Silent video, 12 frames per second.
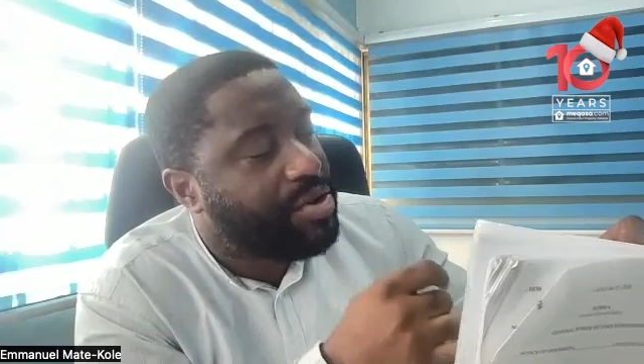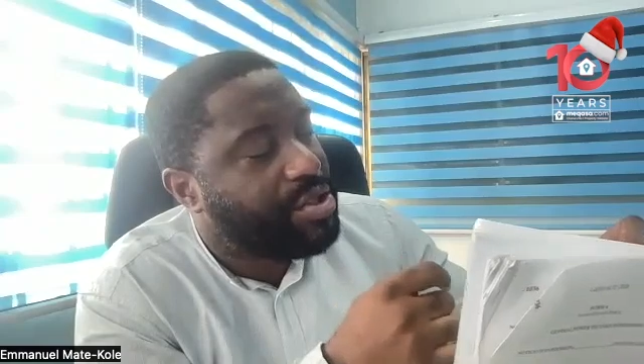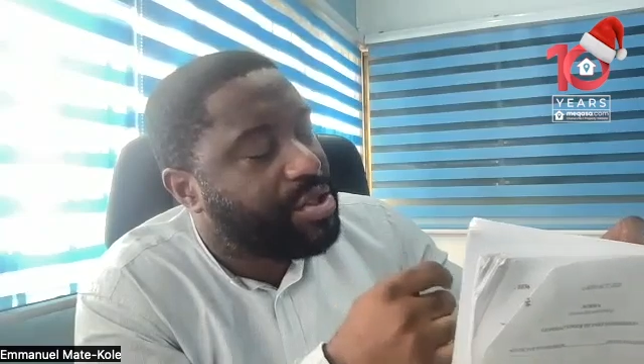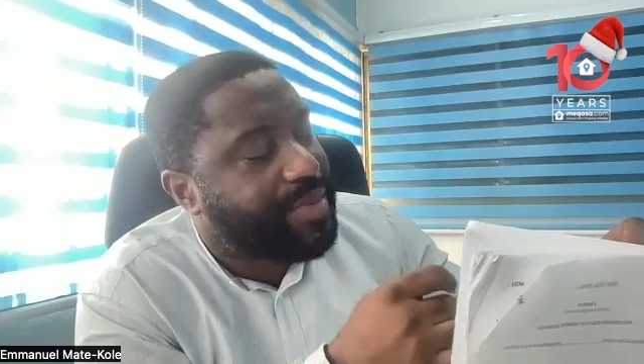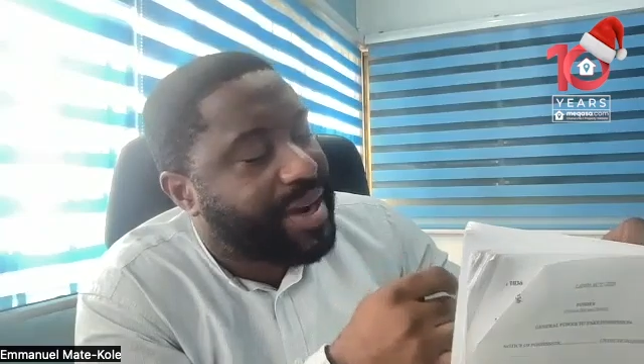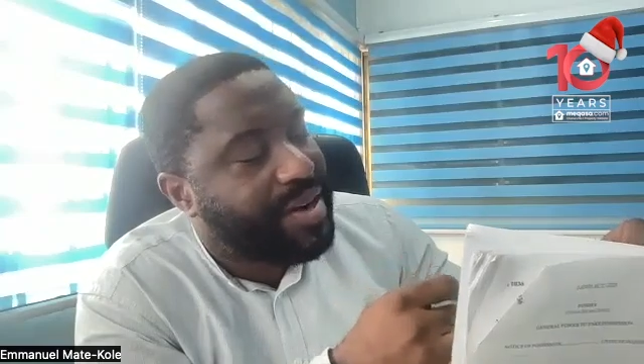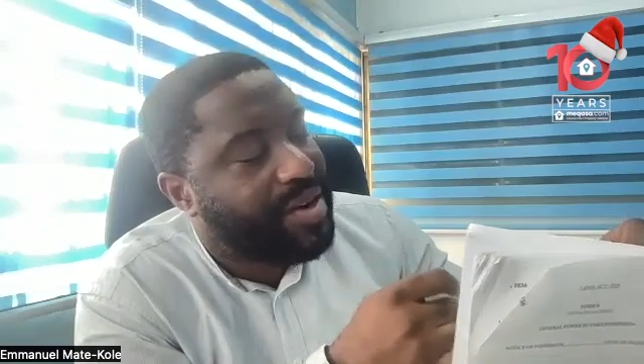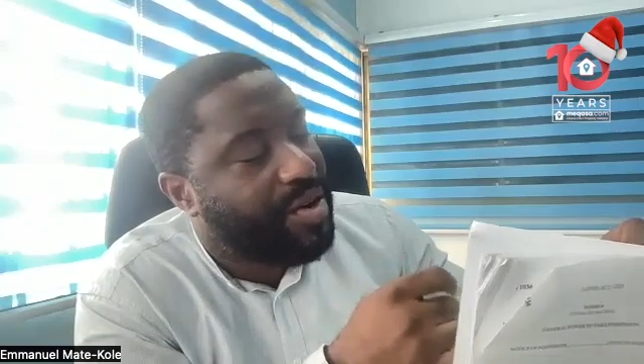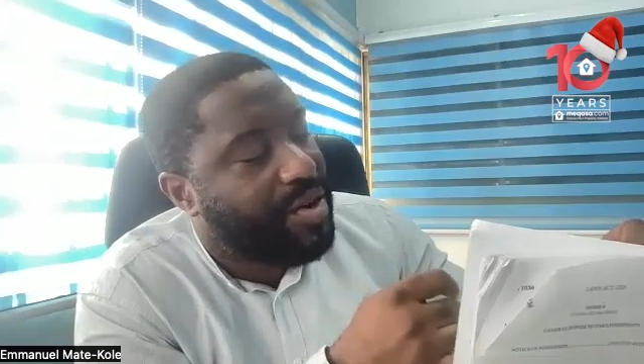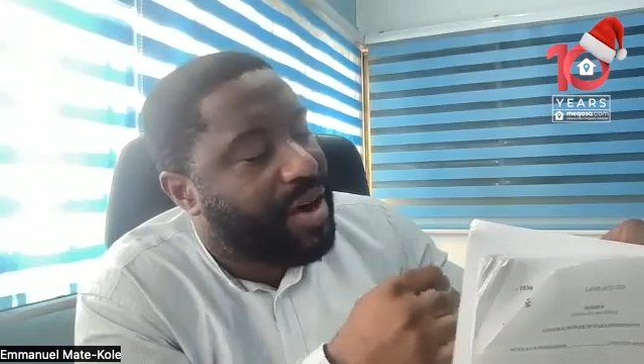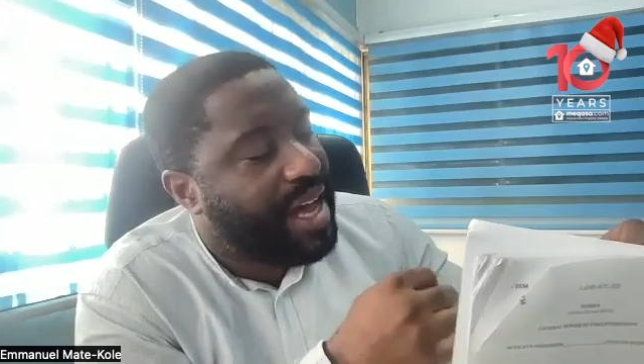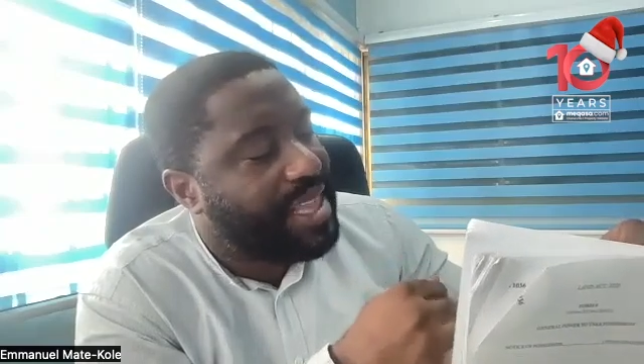customary
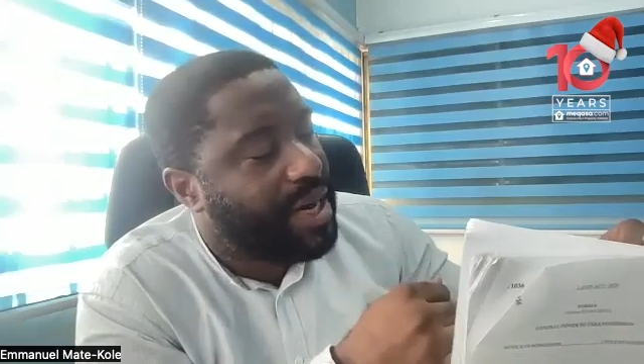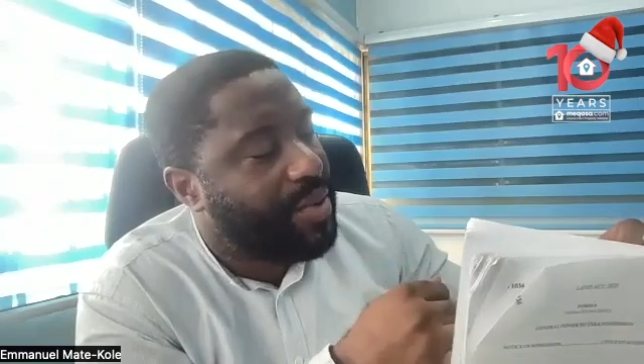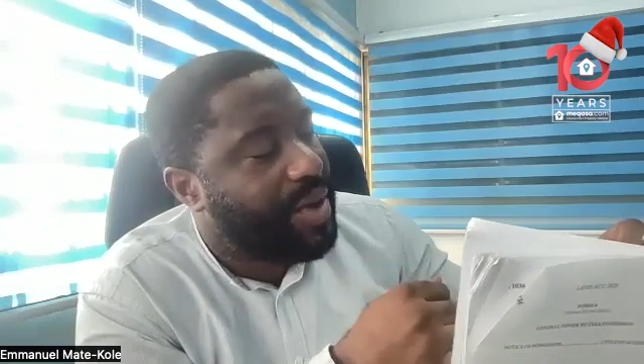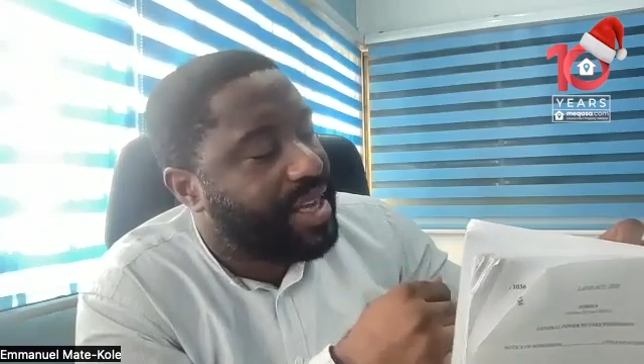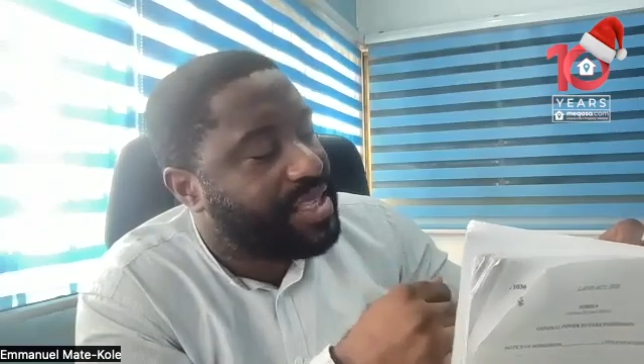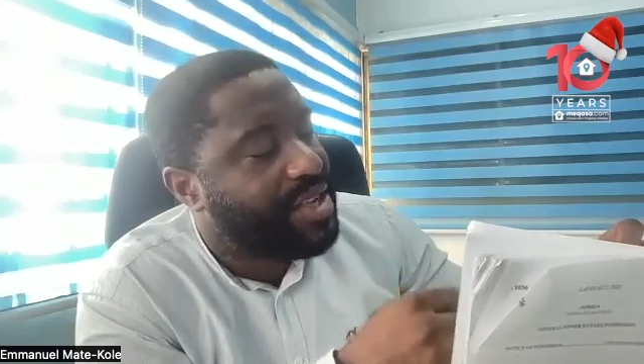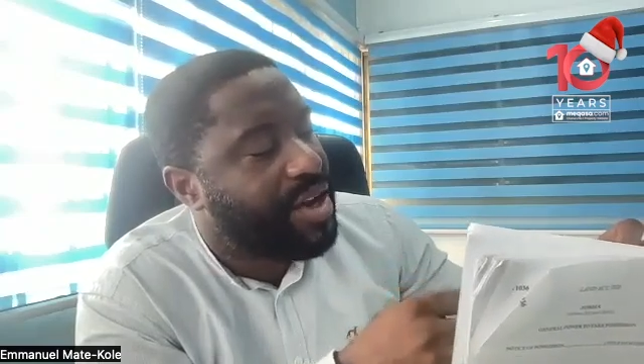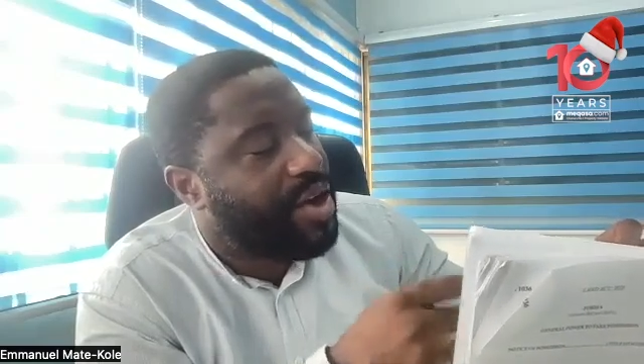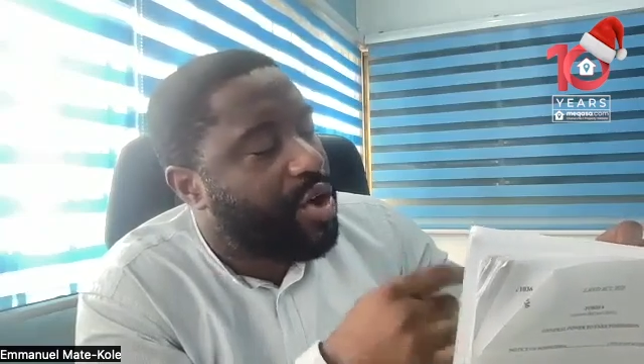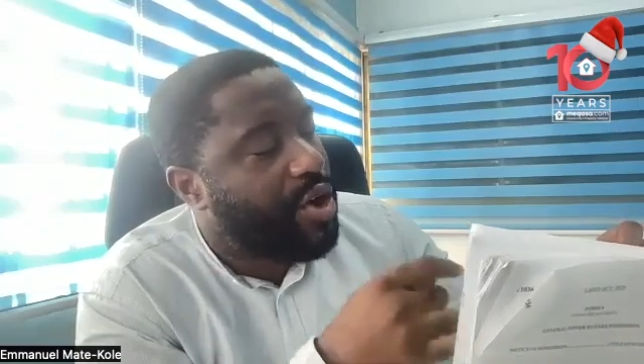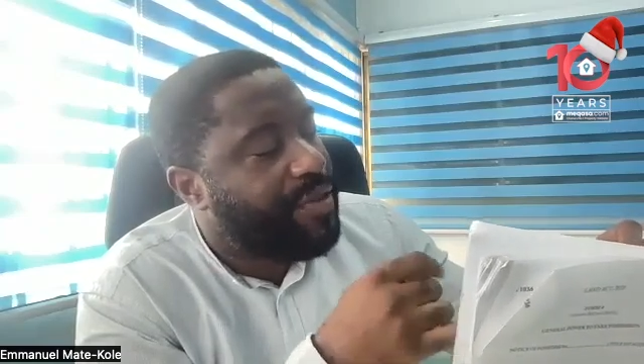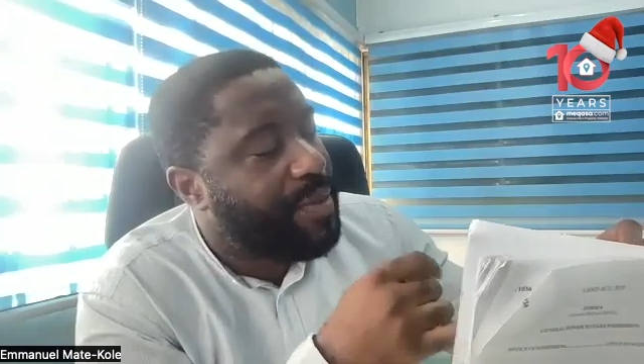law or otherwise,
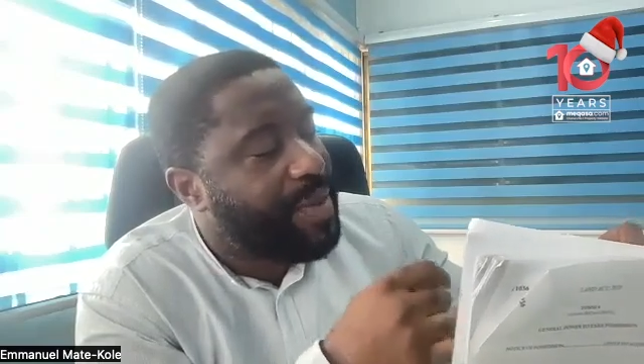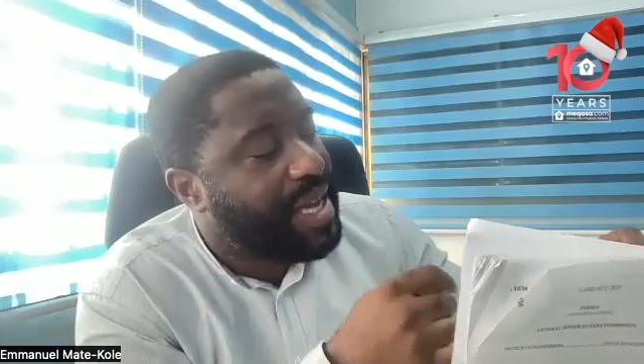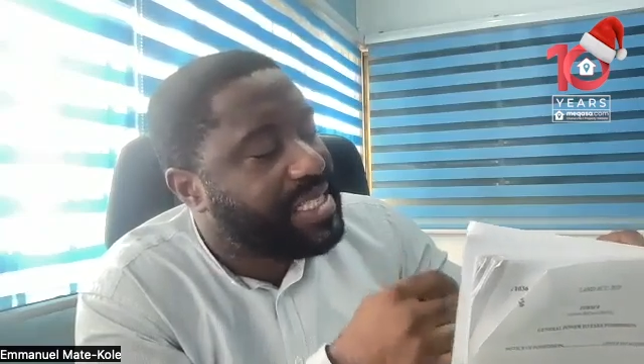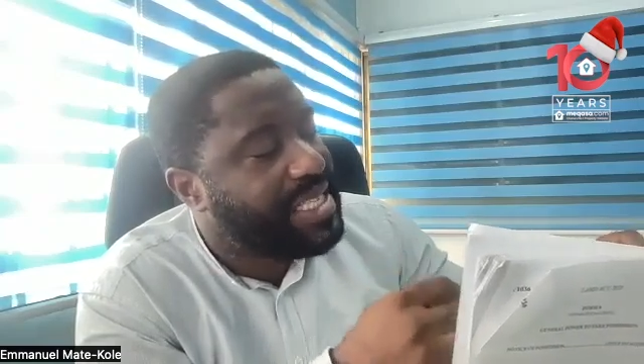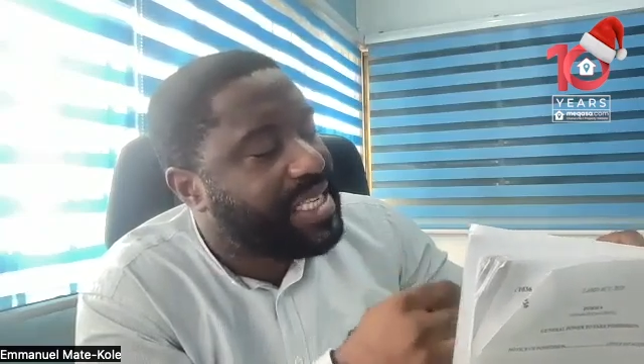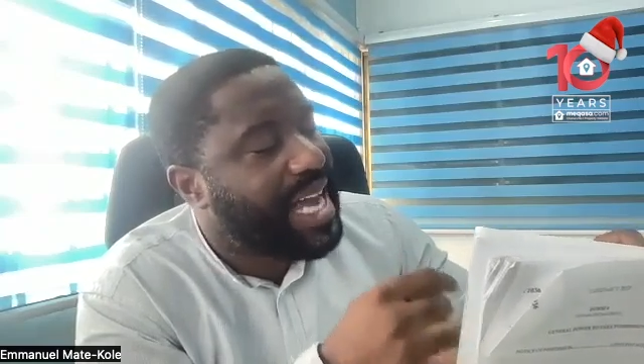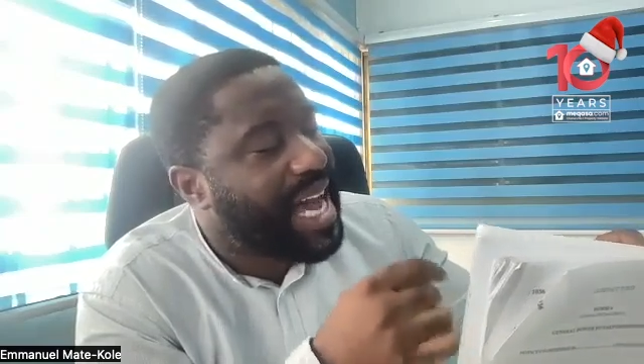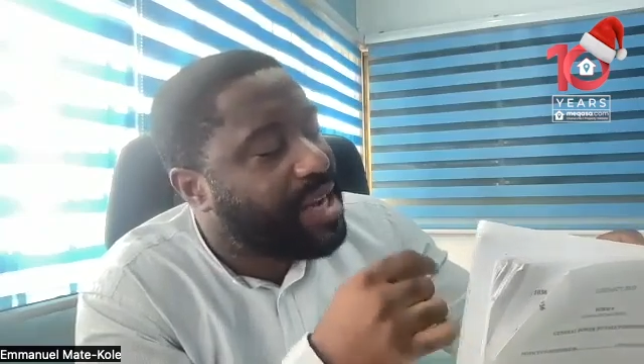of a person in